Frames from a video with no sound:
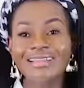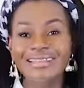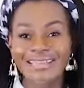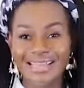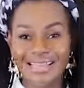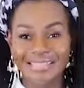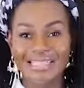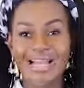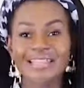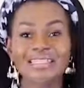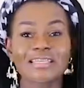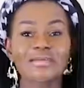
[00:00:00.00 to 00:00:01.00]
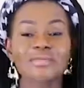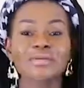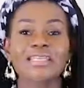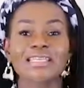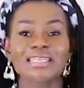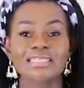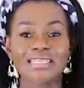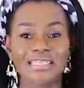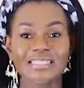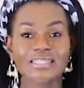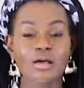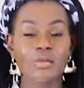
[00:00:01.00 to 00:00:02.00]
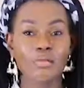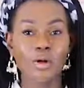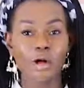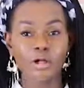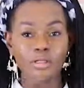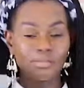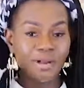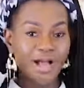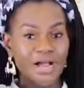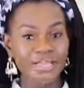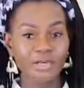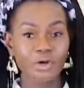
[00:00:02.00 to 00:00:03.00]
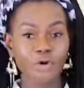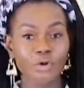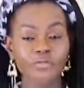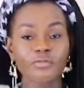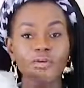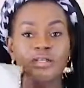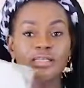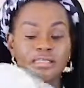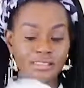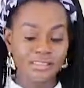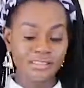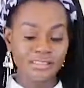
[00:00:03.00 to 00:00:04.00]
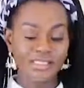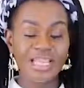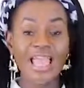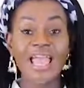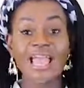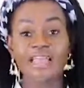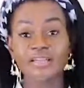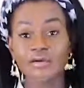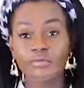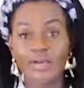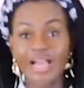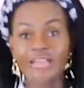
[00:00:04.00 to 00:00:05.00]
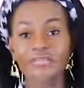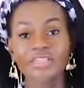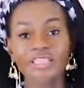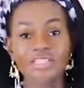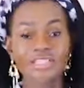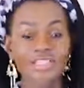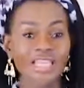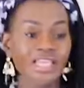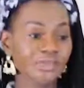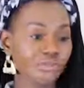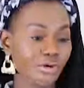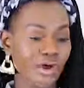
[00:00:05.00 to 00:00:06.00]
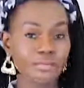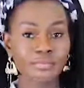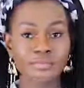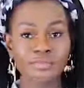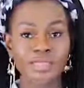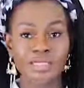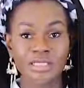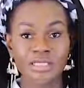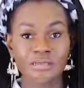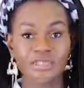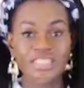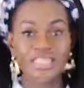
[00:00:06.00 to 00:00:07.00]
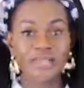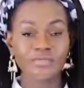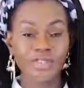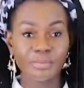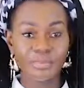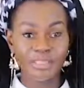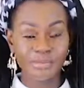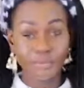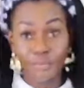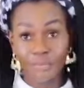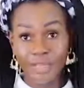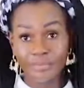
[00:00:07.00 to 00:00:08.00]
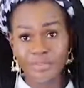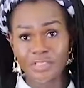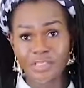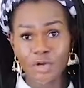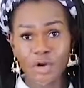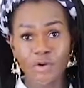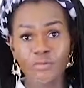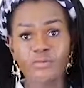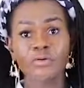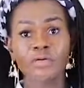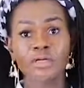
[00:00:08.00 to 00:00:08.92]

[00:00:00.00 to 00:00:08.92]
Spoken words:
Next item is this bulk buy of 10 5-inch cake drum. They will serve the simple purpose of